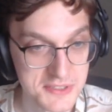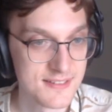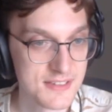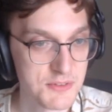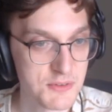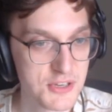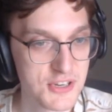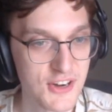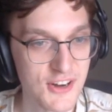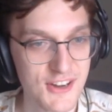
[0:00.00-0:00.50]
You
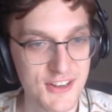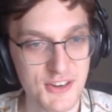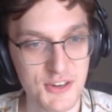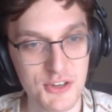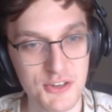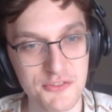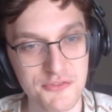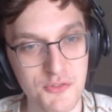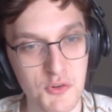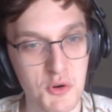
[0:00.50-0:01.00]
caught
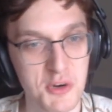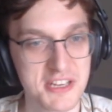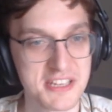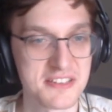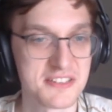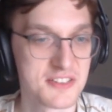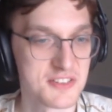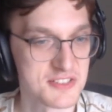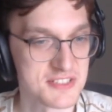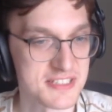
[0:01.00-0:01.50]
all 4
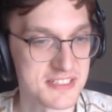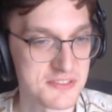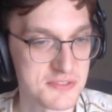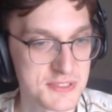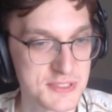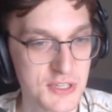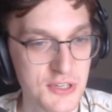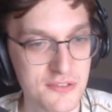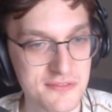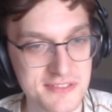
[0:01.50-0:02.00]
killers and you
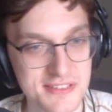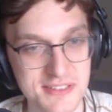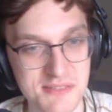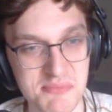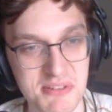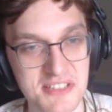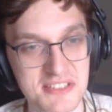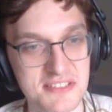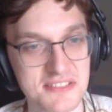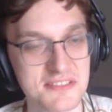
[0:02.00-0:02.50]
solved the
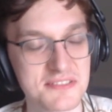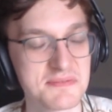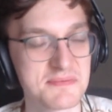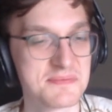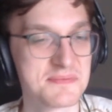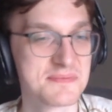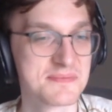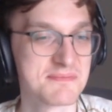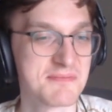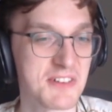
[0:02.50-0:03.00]
puzzle.
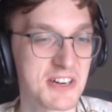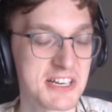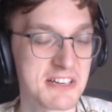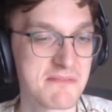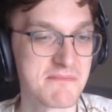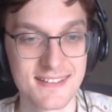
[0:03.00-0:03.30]
Wow.